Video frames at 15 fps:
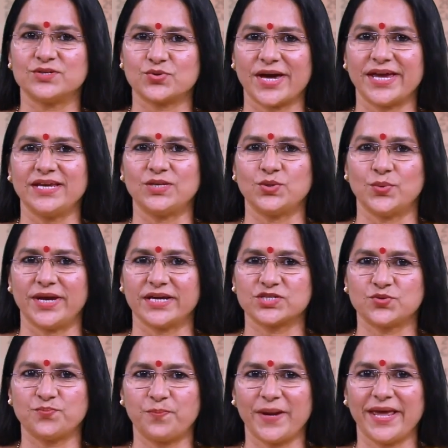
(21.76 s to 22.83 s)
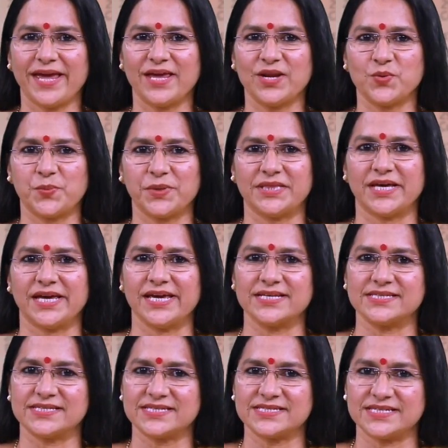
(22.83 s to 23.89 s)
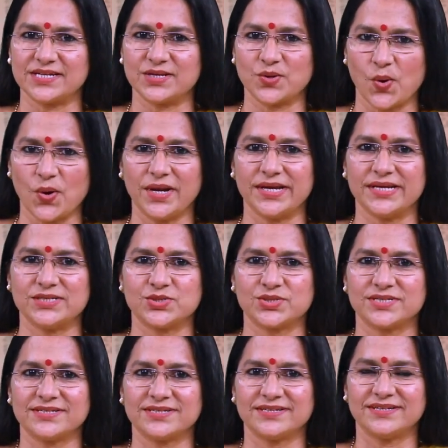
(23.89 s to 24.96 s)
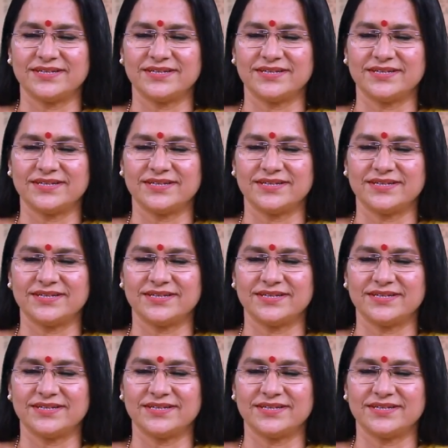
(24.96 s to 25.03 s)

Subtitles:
trying to explain with the existing knowledge,